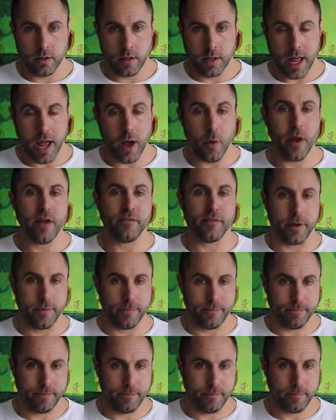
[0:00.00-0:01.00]
However,
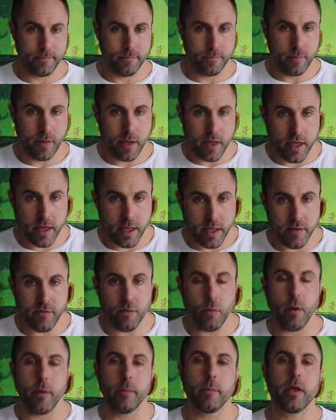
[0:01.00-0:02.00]

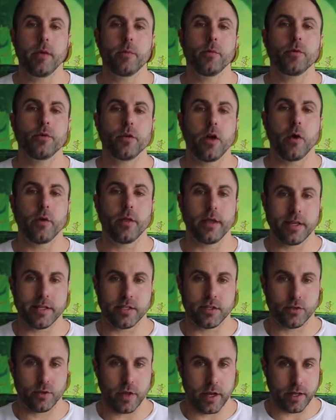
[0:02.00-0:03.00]
even when people know they need
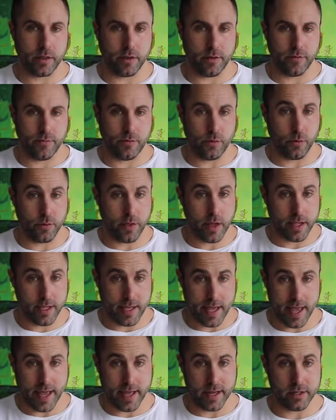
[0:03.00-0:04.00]
to track their food, they
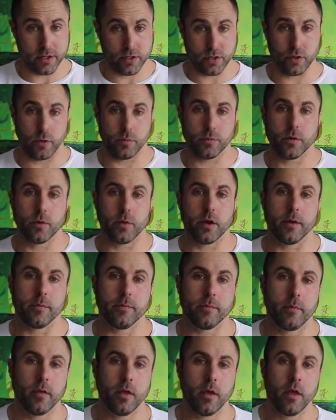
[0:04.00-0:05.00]
can stop doing it
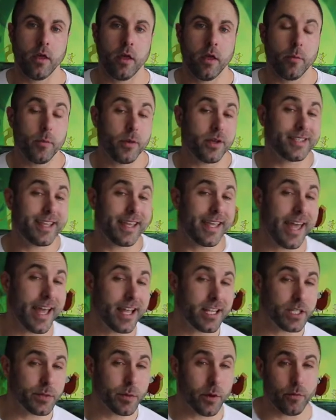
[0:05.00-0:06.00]
because they get
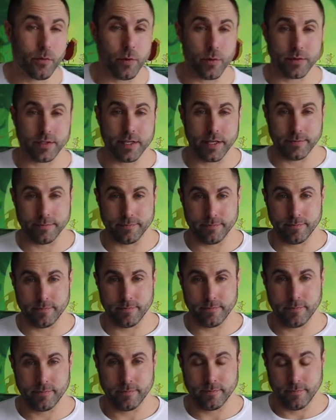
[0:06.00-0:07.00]
into a routine.
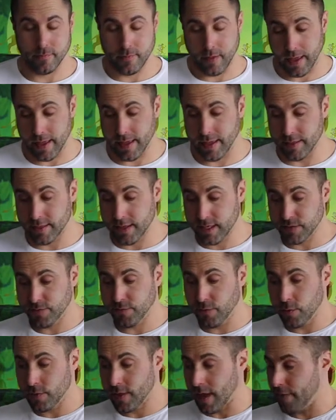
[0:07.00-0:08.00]
I eat this
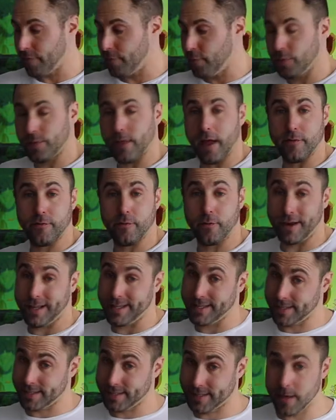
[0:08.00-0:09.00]
food, that food, that food. I eat
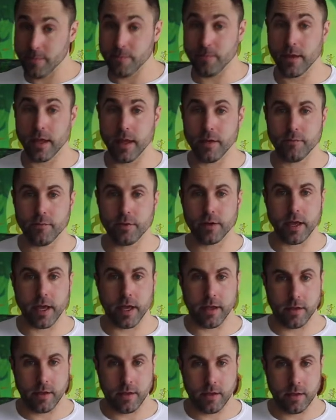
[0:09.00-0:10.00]
the same thing every
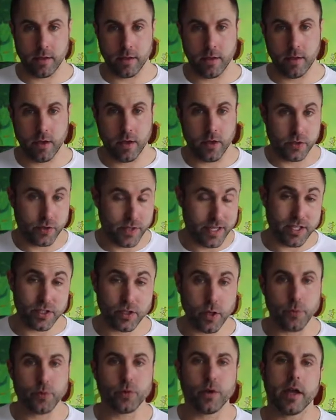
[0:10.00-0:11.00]
day. So they
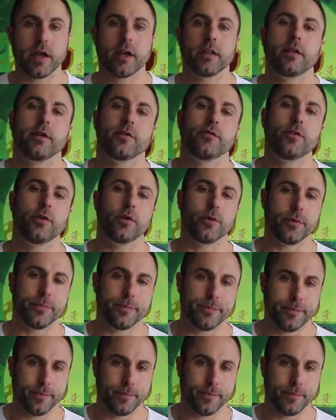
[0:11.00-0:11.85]
stop tracking their food.